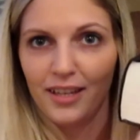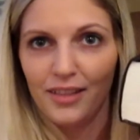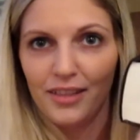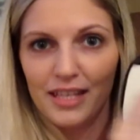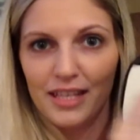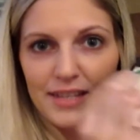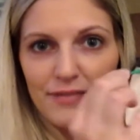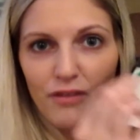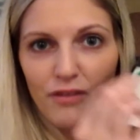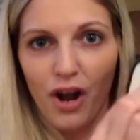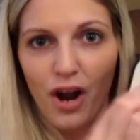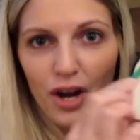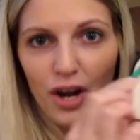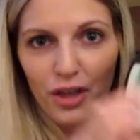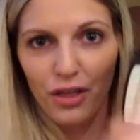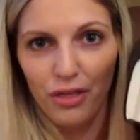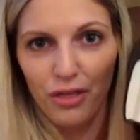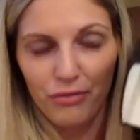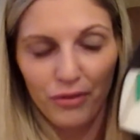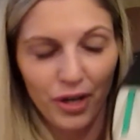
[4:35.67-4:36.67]
this
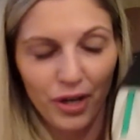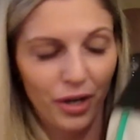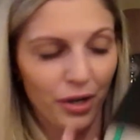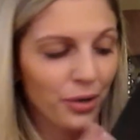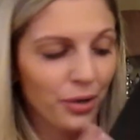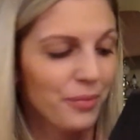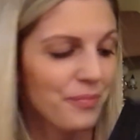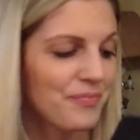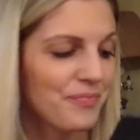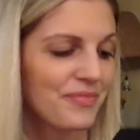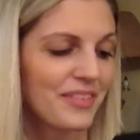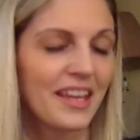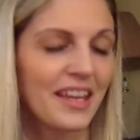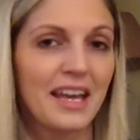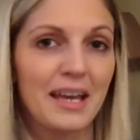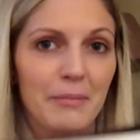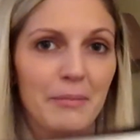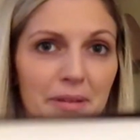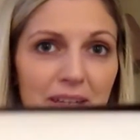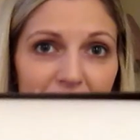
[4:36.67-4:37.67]
far through.
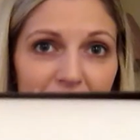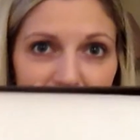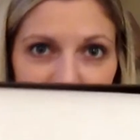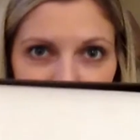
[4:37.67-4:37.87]
But it's